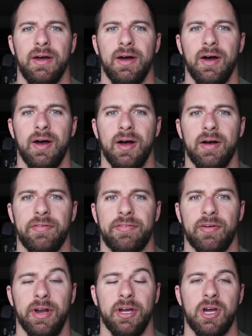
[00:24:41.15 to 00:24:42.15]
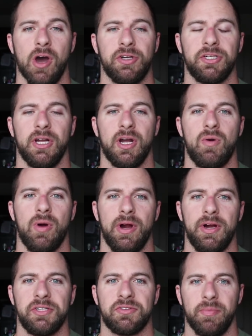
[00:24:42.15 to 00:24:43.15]
Uh, for any coaching
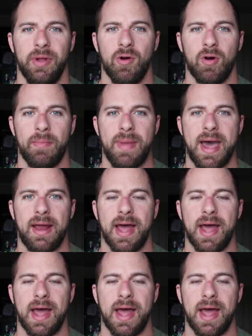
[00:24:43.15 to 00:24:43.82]
inquiries for me or Matt,